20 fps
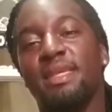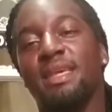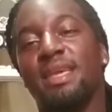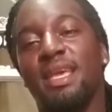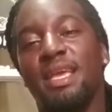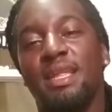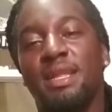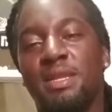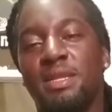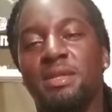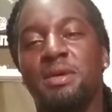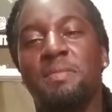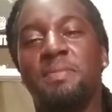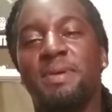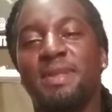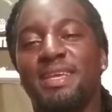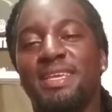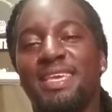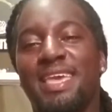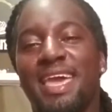and a little
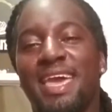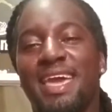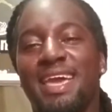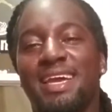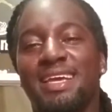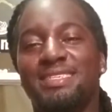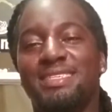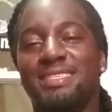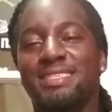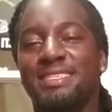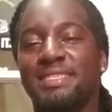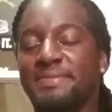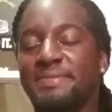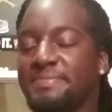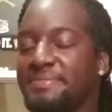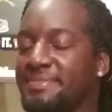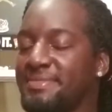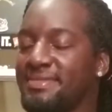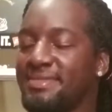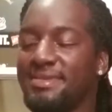bit of cash,
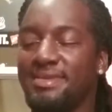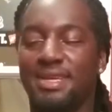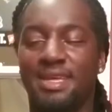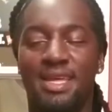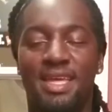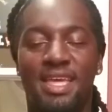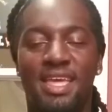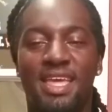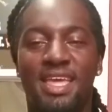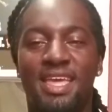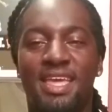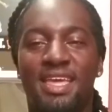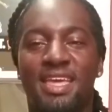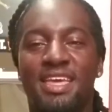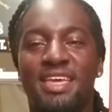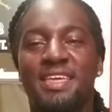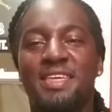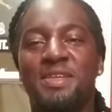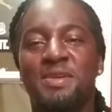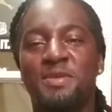
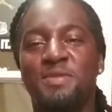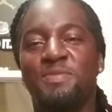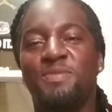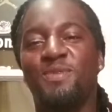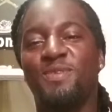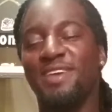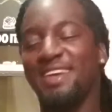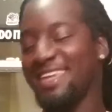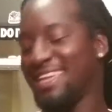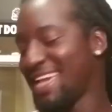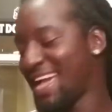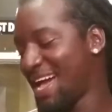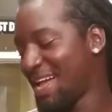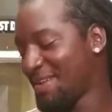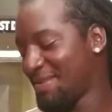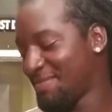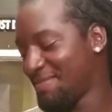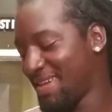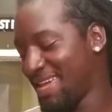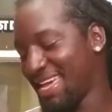your boy
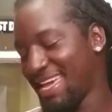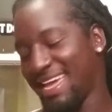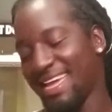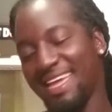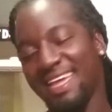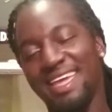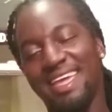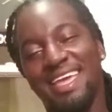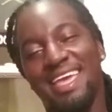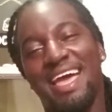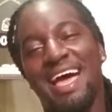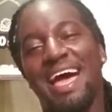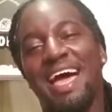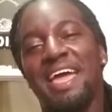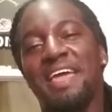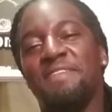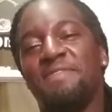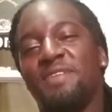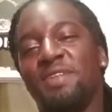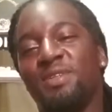got him, man.
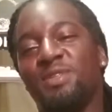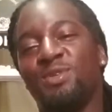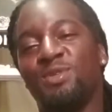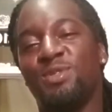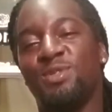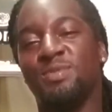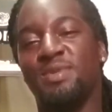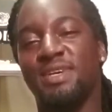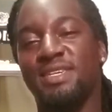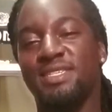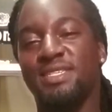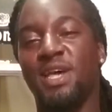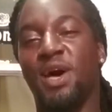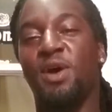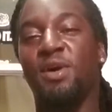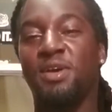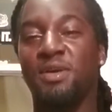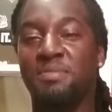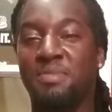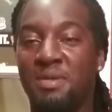I ain't finna do too much
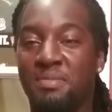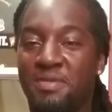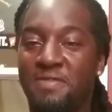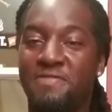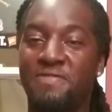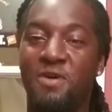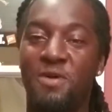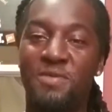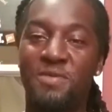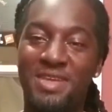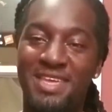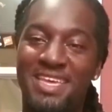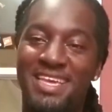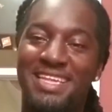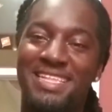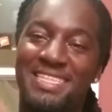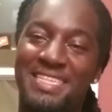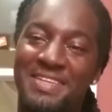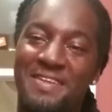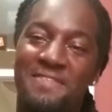talking, but before we get
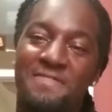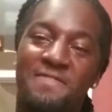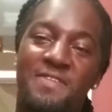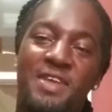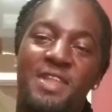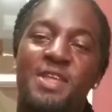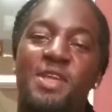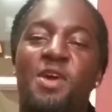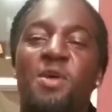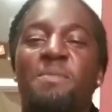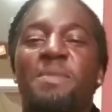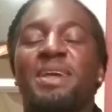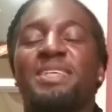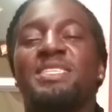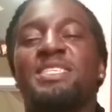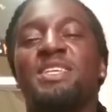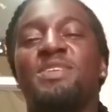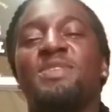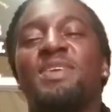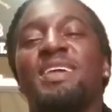into the video, make
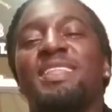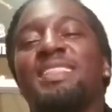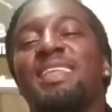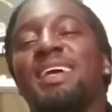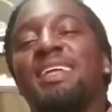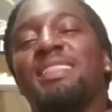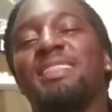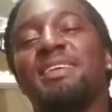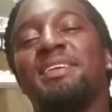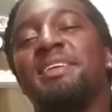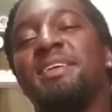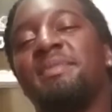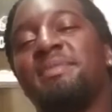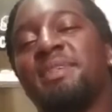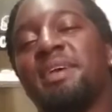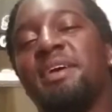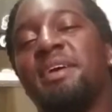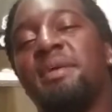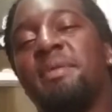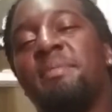sure you hit that thumbs
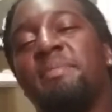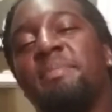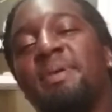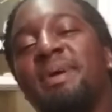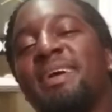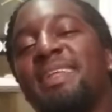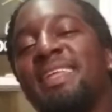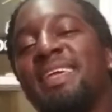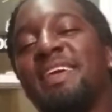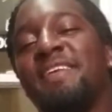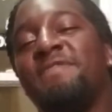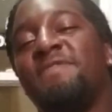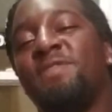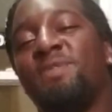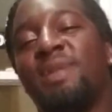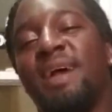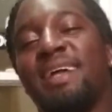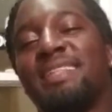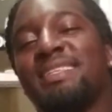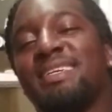up button if you
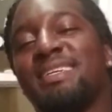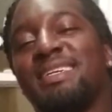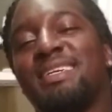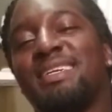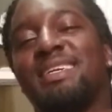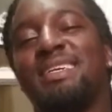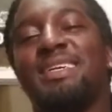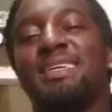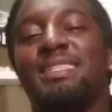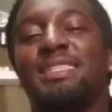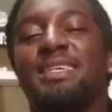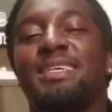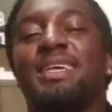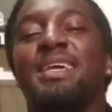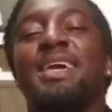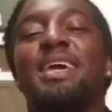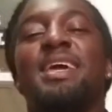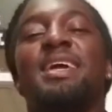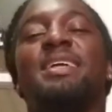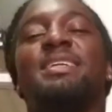like the
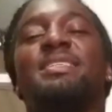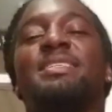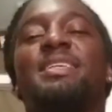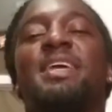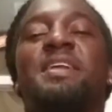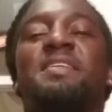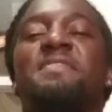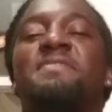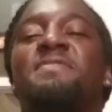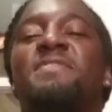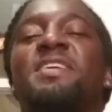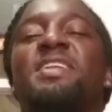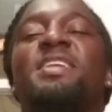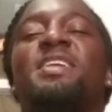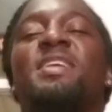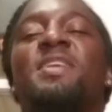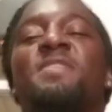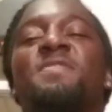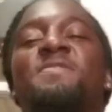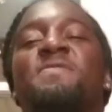content. Share the
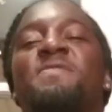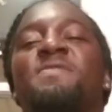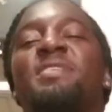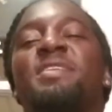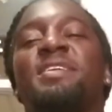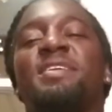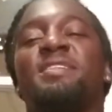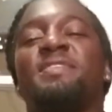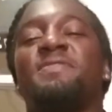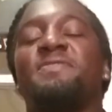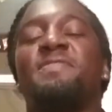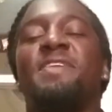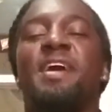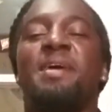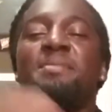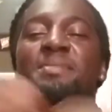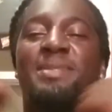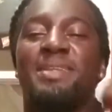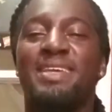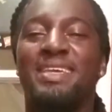video, friends,
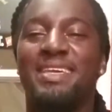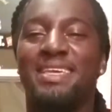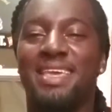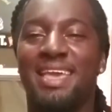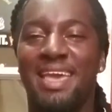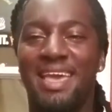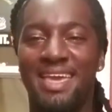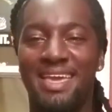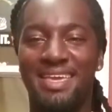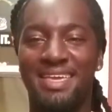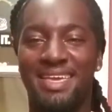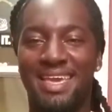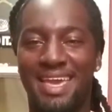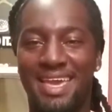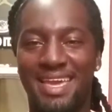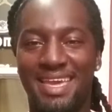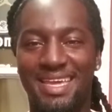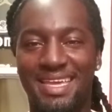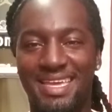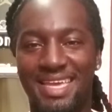family, gang,
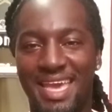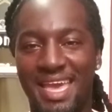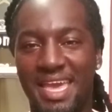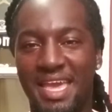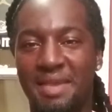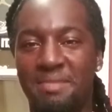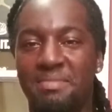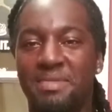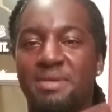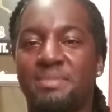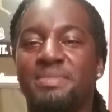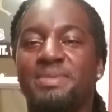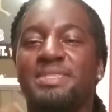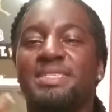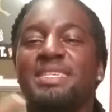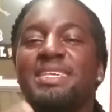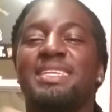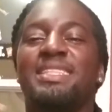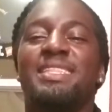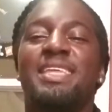gang, gang
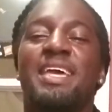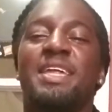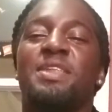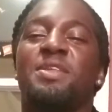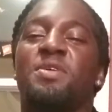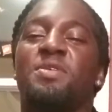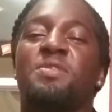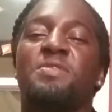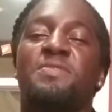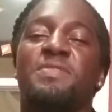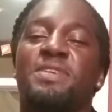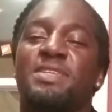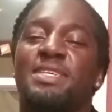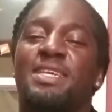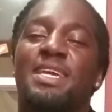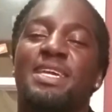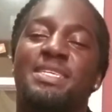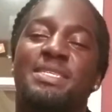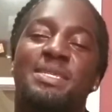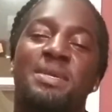members. Hit that
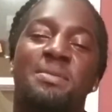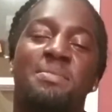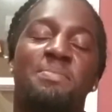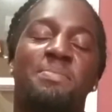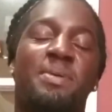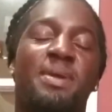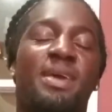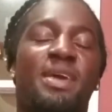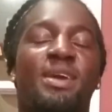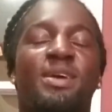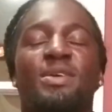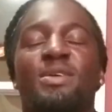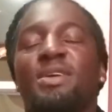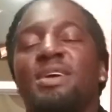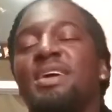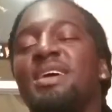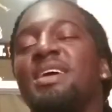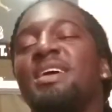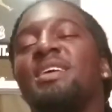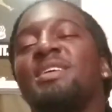notification bell
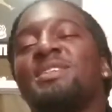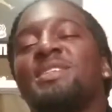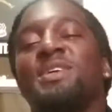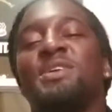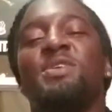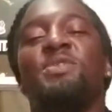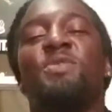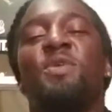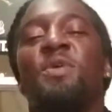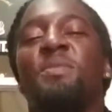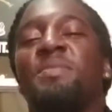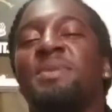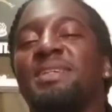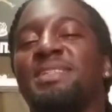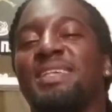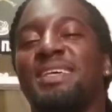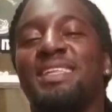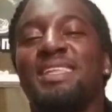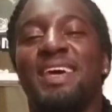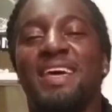so you won't
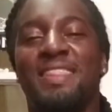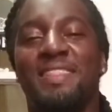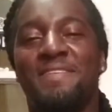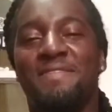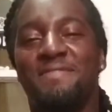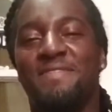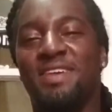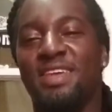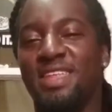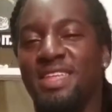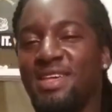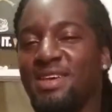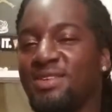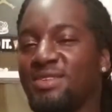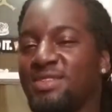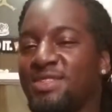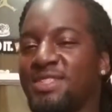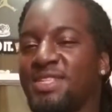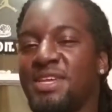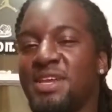miss another video,
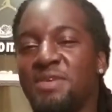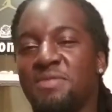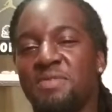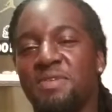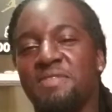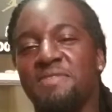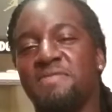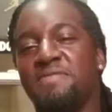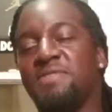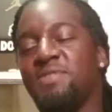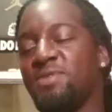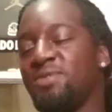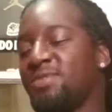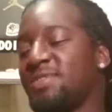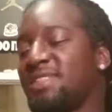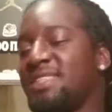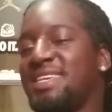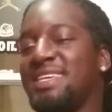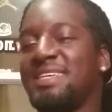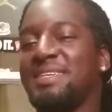still review,
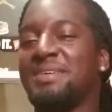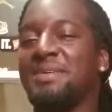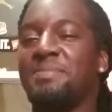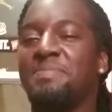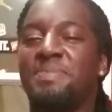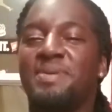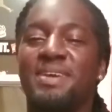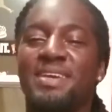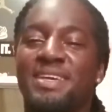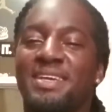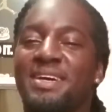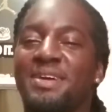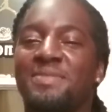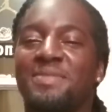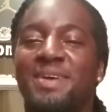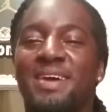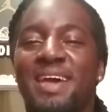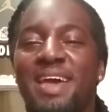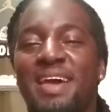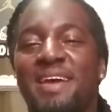sneaker pickup,
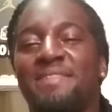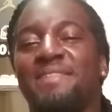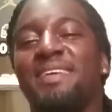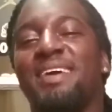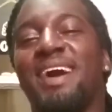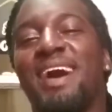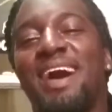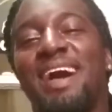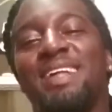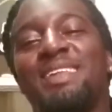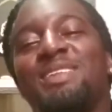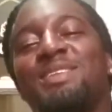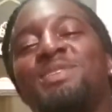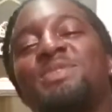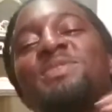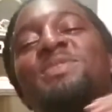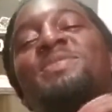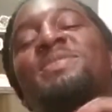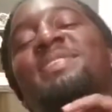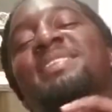whatever I
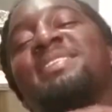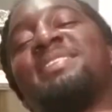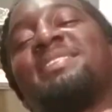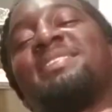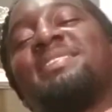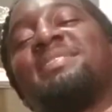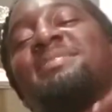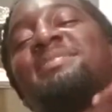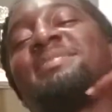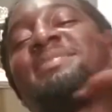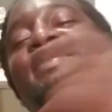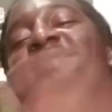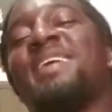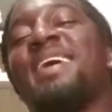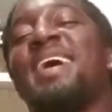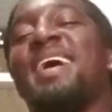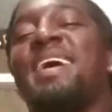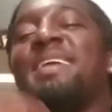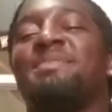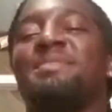do, and
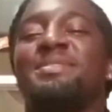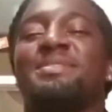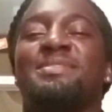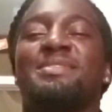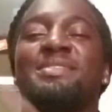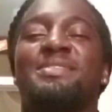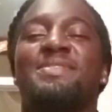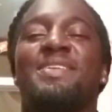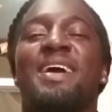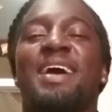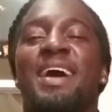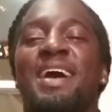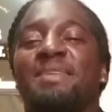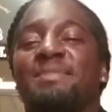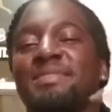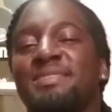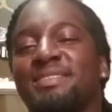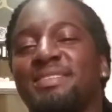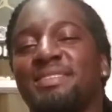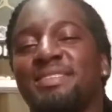subscribe, subscribe,
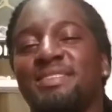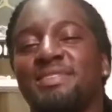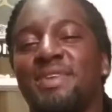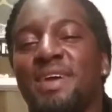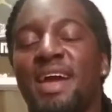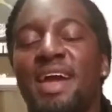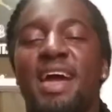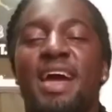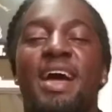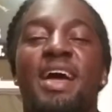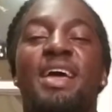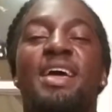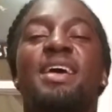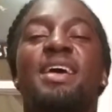subscribe